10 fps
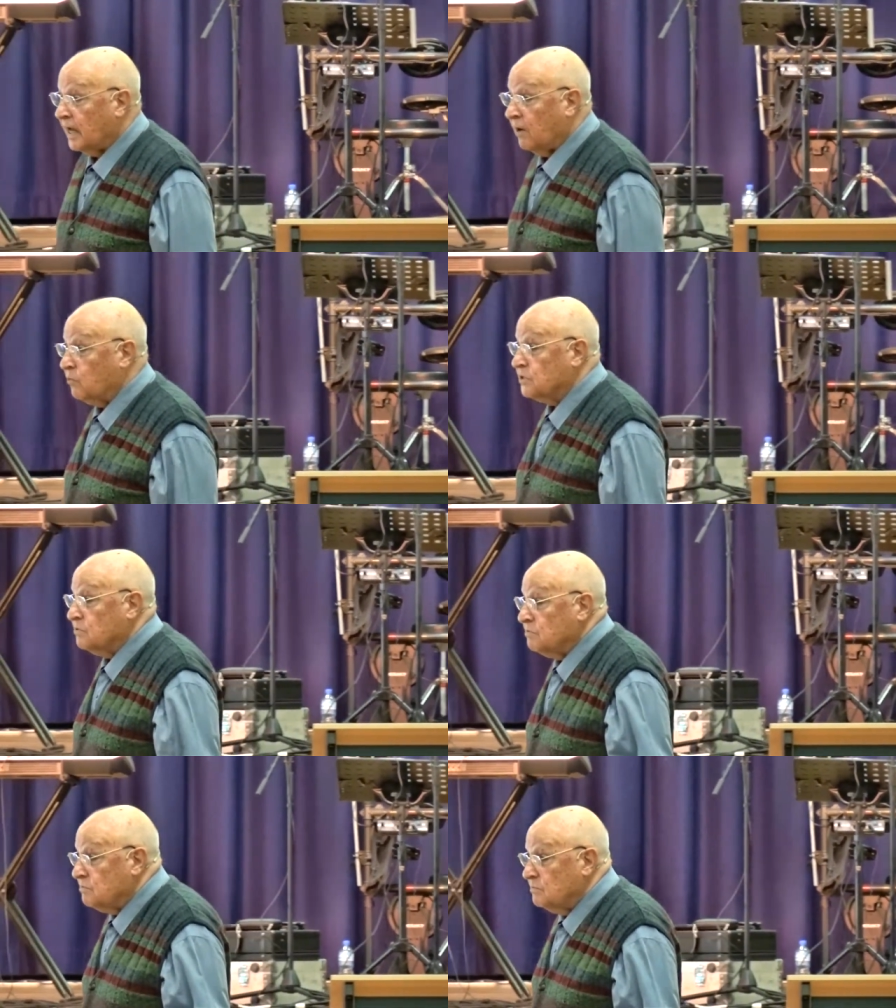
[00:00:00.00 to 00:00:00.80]
I
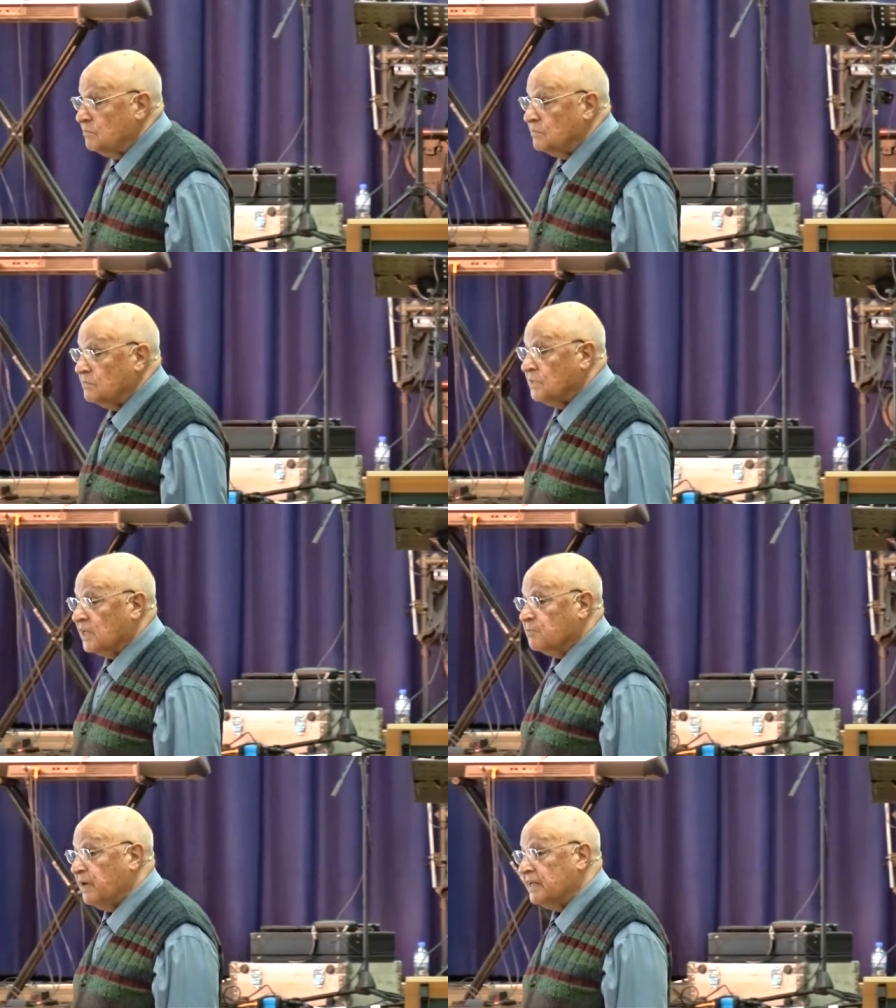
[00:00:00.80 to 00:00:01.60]
wasn't
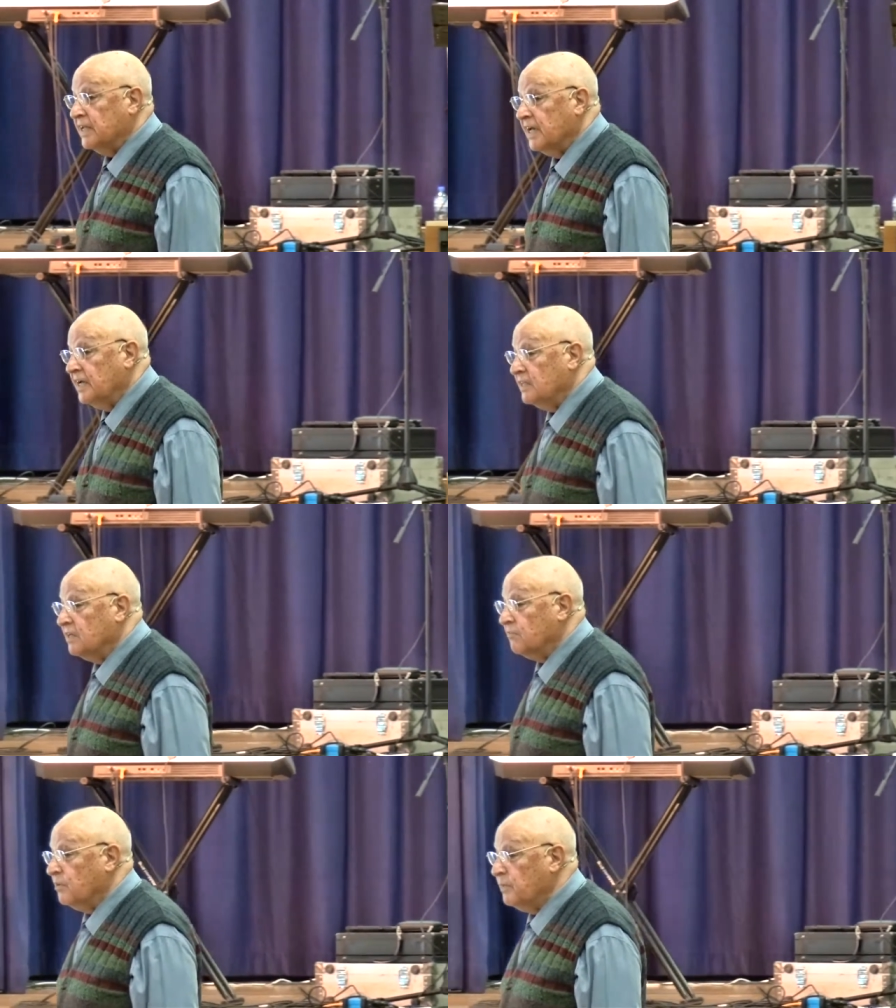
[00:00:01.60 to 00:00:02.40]
expecting
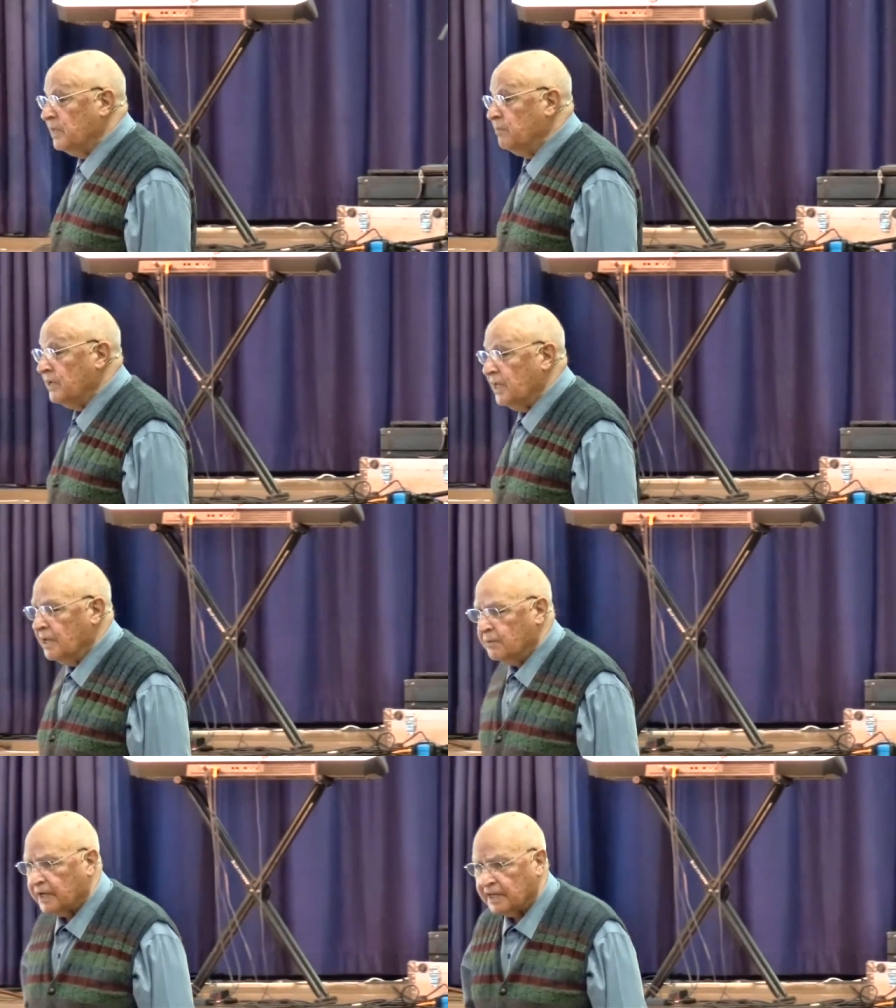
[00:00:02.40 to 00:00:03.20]
anything from anybody
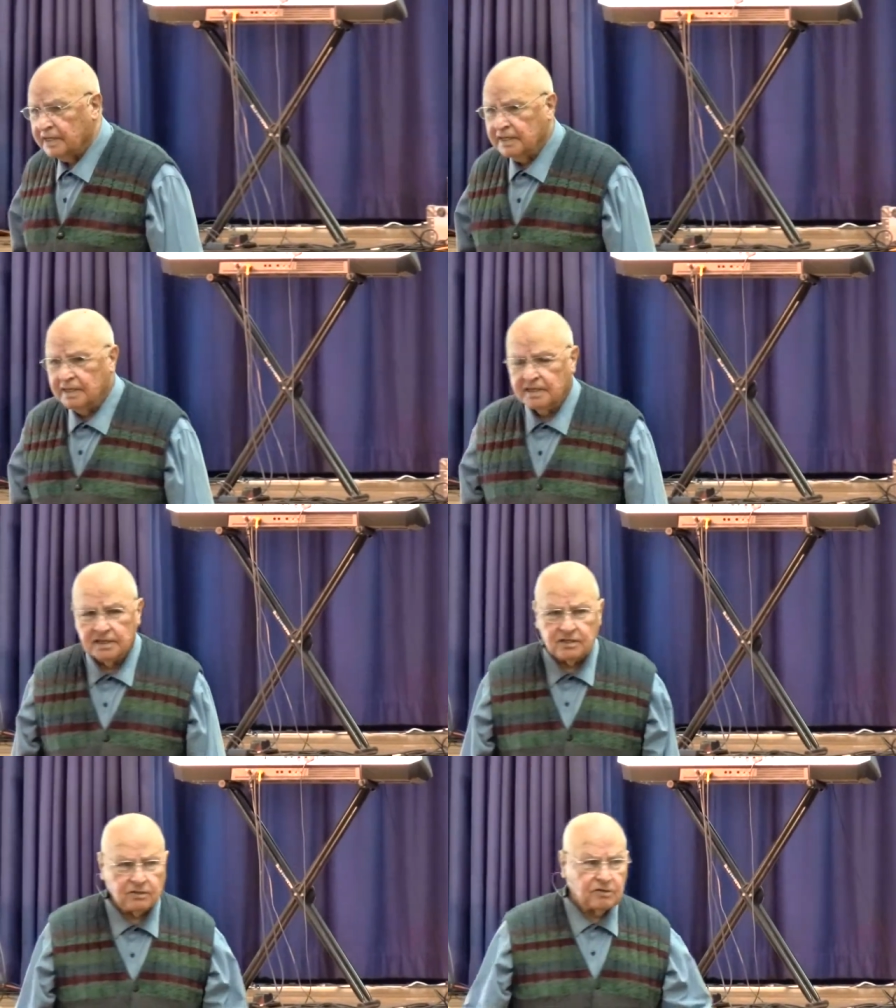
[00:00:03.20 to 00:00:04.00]
anyway.
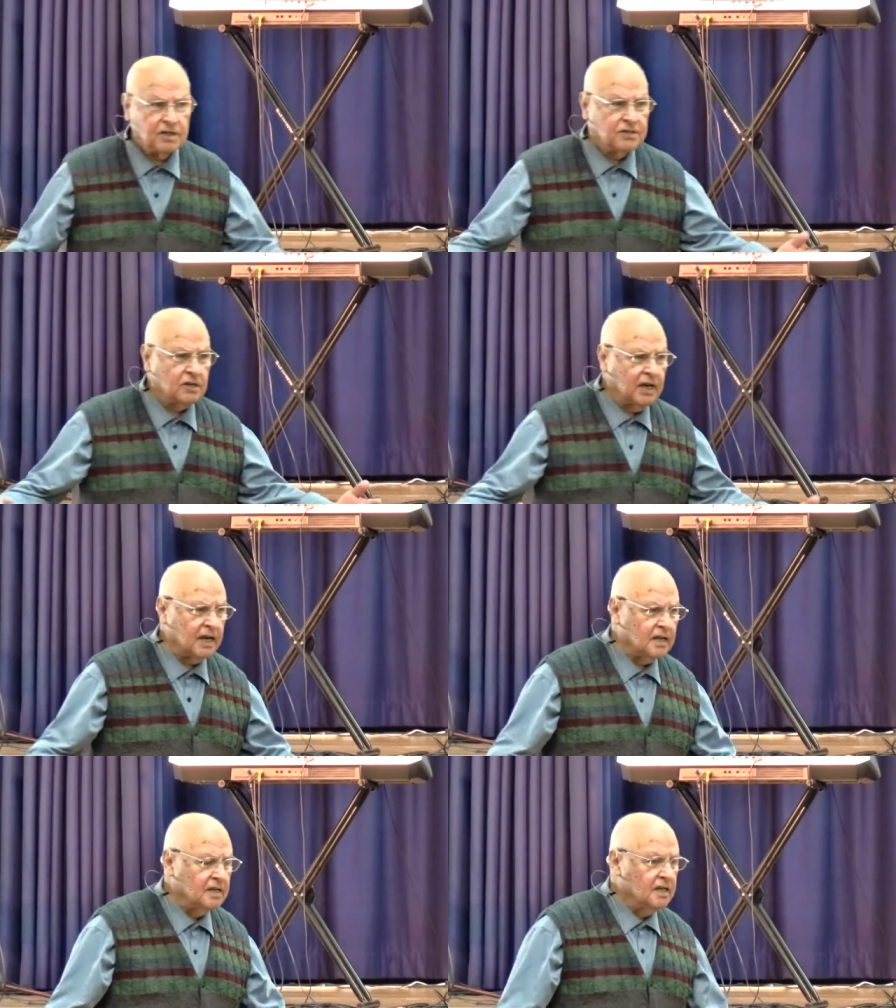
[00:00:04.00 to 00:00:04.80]
So it's
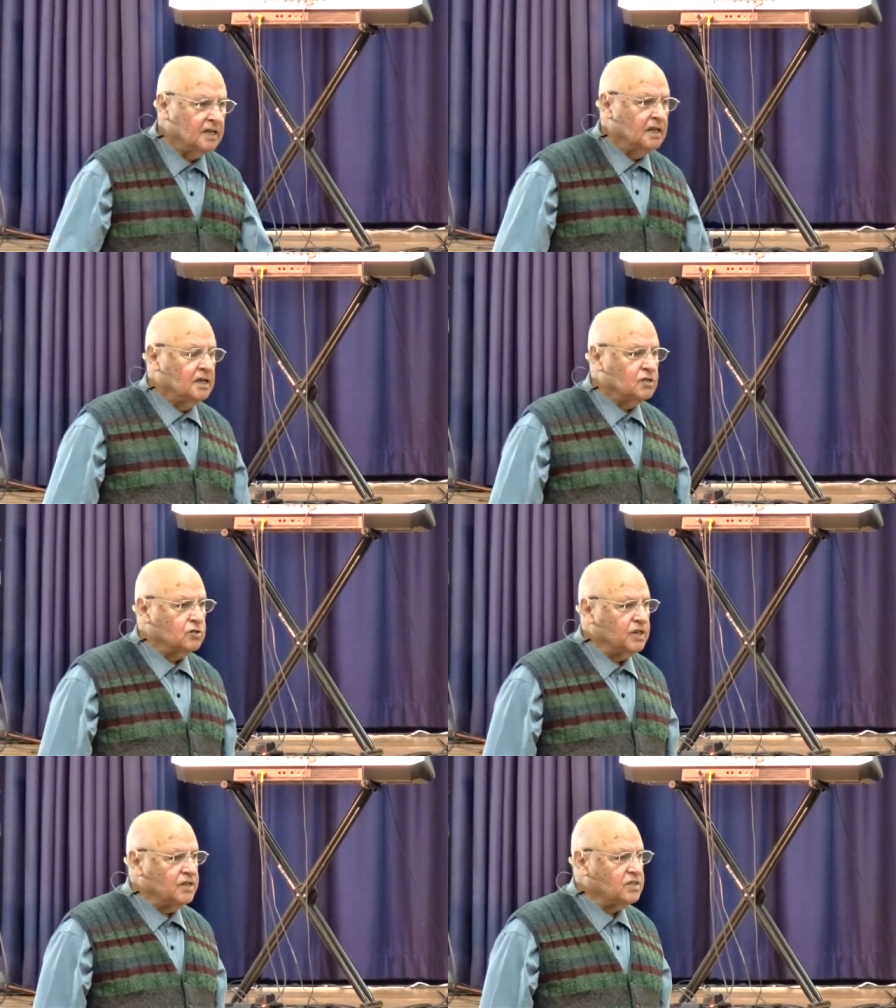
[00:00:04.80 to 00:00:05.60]
okay.
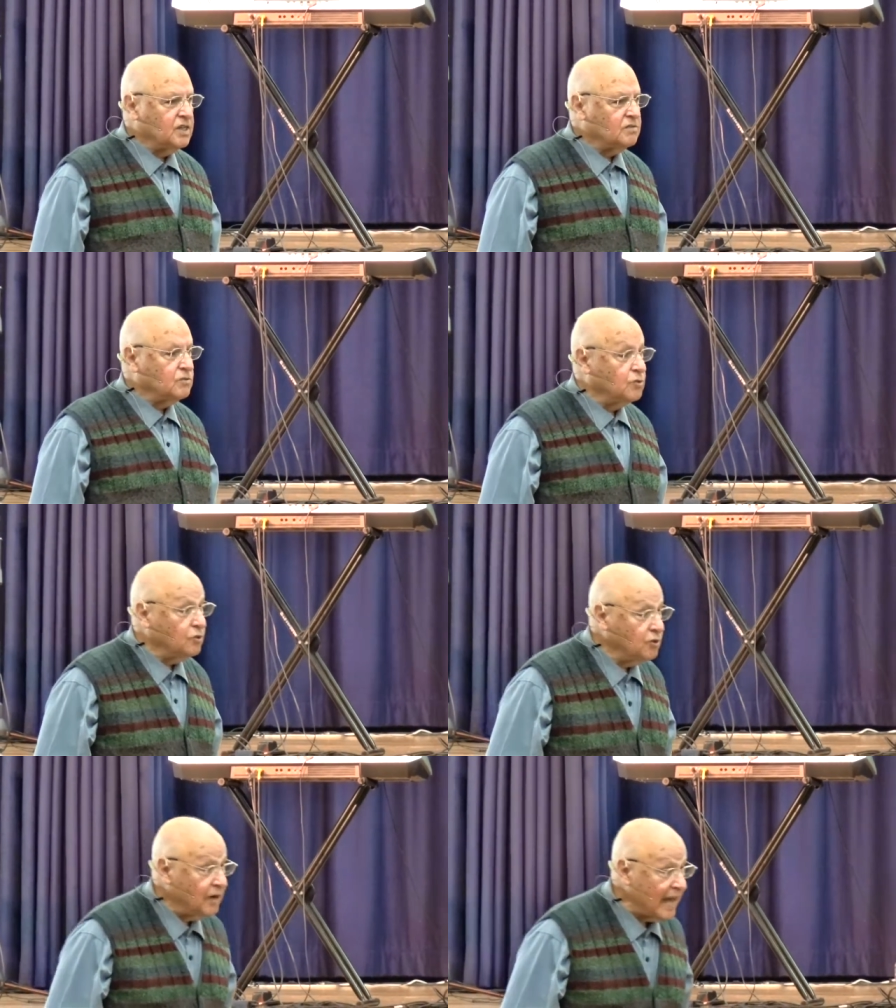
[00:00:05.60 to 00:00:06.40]
So he said, Do
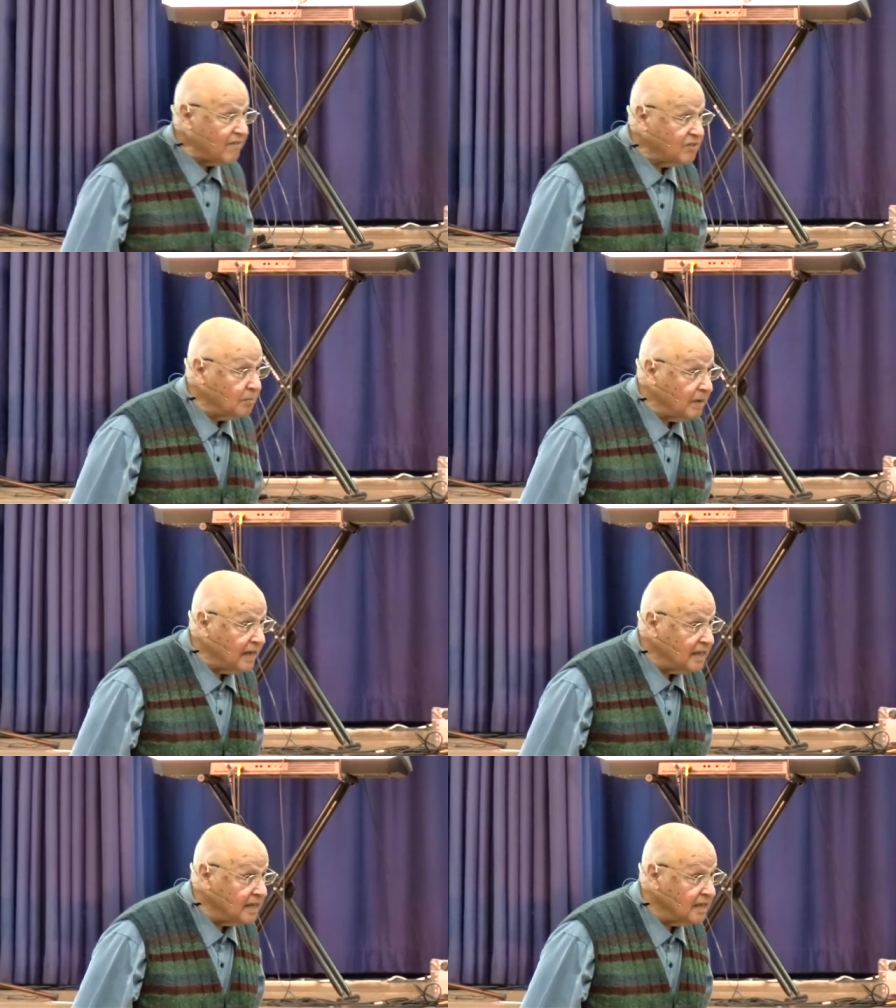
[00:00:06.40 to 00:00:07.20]
you have the
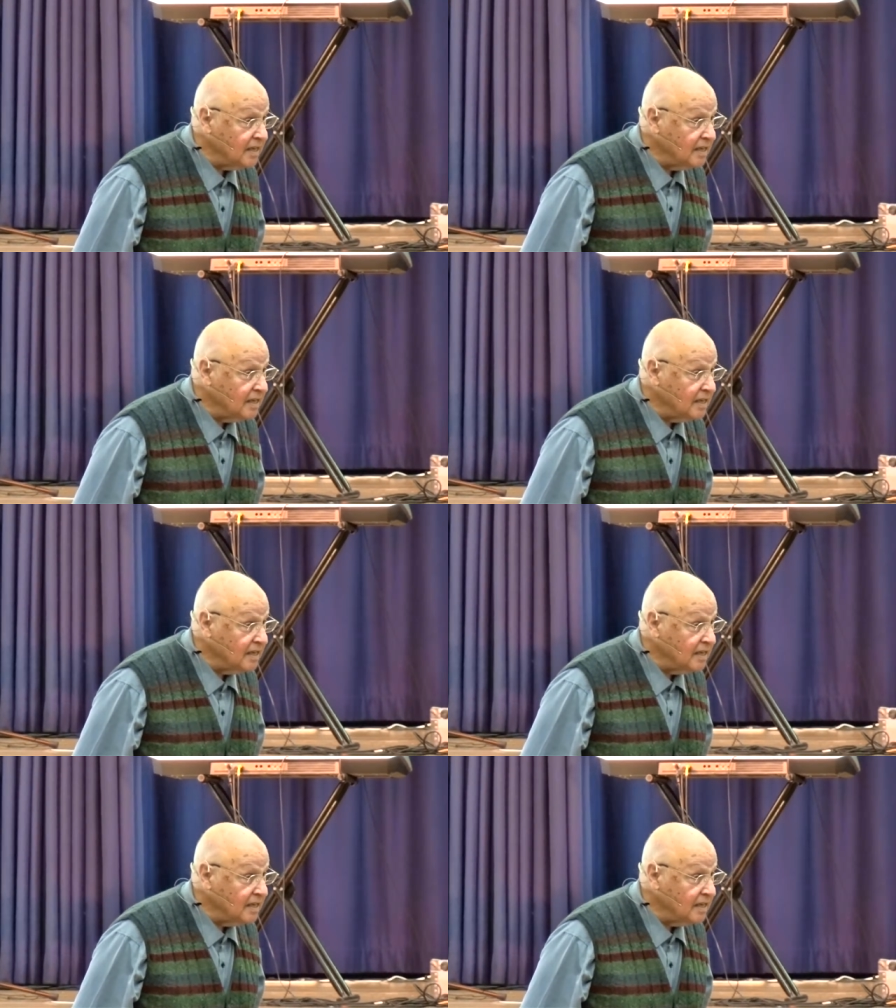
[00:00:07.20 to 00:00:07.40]
money?